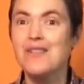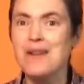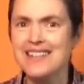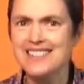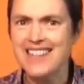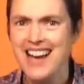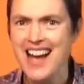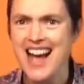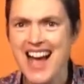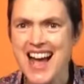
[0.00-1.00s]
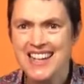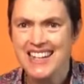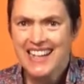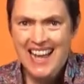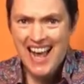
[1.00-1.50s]
Well done,
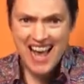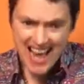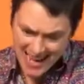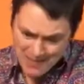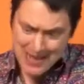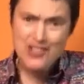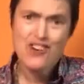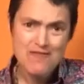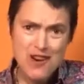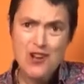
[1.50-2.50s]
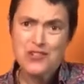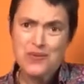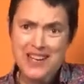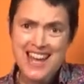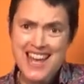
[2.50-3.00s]
and a big drum roll to
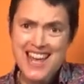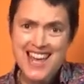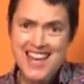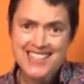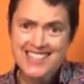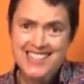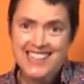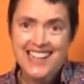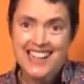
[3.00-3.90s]
finish.